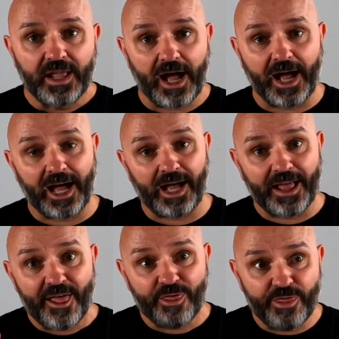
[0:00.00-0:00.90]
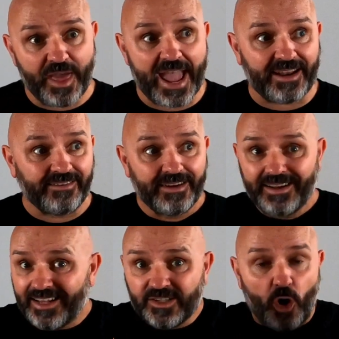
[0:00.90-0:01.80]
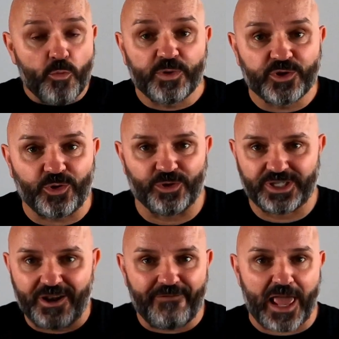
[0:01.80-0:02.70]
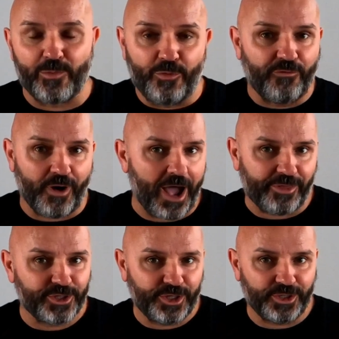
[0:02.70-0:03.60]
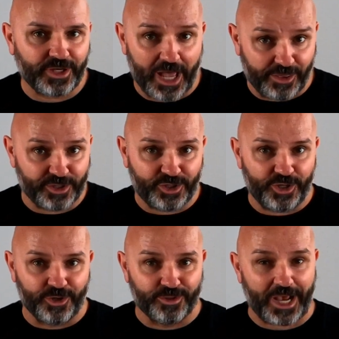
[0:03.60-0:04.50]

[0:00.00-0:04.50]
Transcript: that is open source and available for others to use?